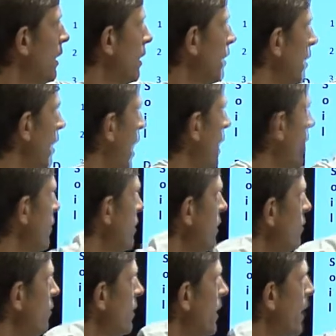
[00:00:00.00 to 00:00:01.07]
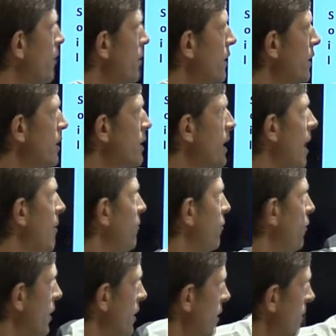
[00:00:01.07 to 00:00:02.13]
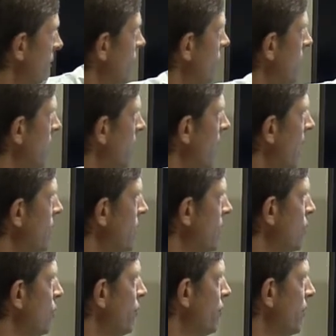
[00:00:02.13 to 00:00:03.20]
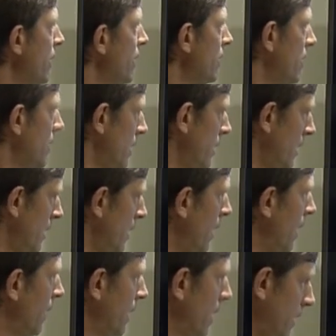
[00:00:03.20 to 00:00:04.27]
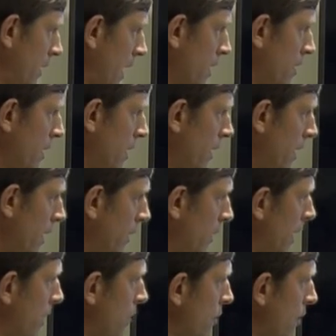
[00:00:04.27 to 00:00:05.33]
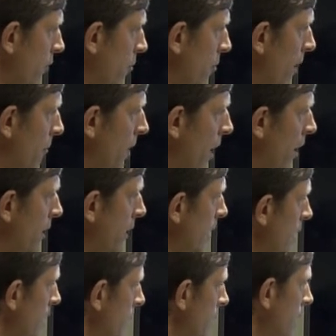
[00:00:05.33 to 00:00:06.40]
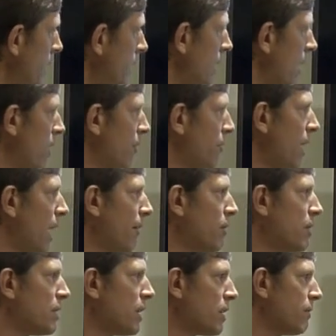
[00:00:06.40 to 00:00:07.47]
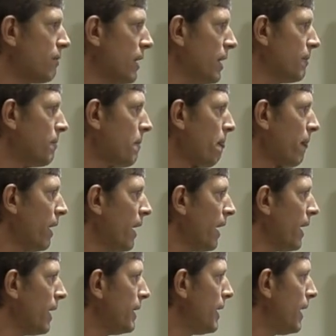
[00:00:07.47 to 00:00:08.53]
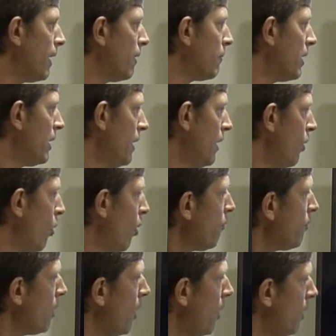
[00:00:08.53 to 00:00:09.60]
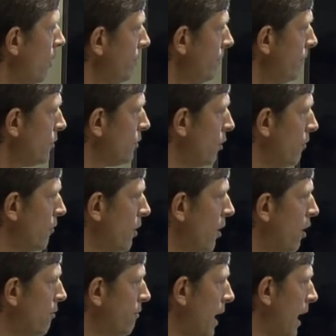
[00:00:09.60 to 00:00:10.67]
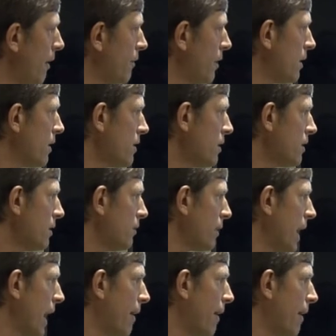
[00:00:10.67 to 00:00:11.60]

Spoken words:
a lot of residual nitrogen in the top foot, a little less at 2 feet, and then less here, and then sort of a bump out here down at 5 and 6 feet. And overall 5 years, on